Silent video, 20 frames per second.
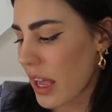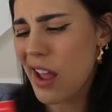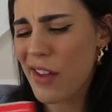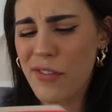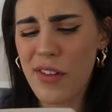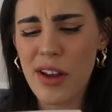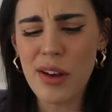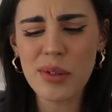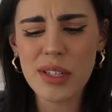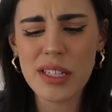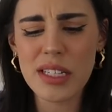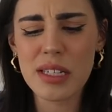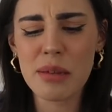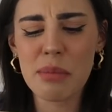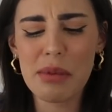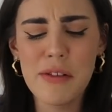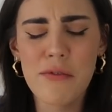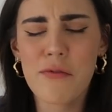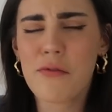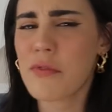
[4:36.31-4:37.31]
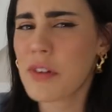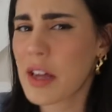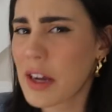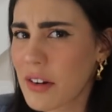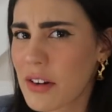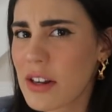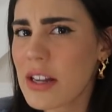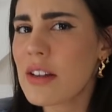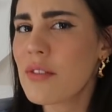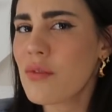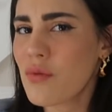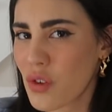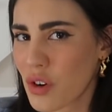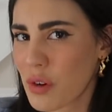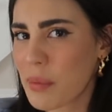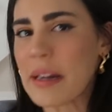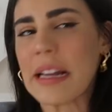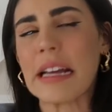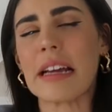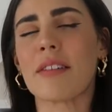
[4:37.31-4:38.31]
I found it to be very
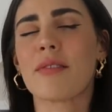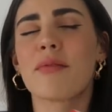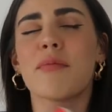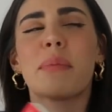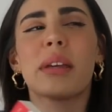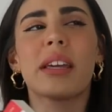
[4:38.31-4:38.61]
informative